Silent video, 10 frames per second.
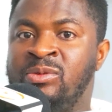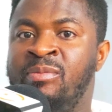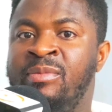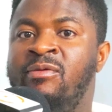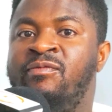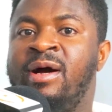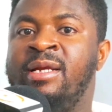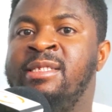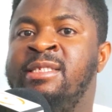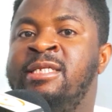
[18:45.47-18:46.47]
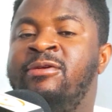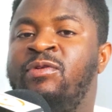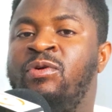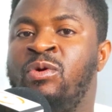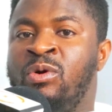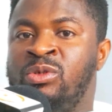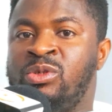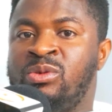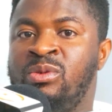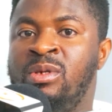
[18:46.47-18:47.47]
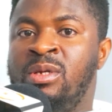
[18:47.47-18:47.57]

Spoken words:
you may find it difficult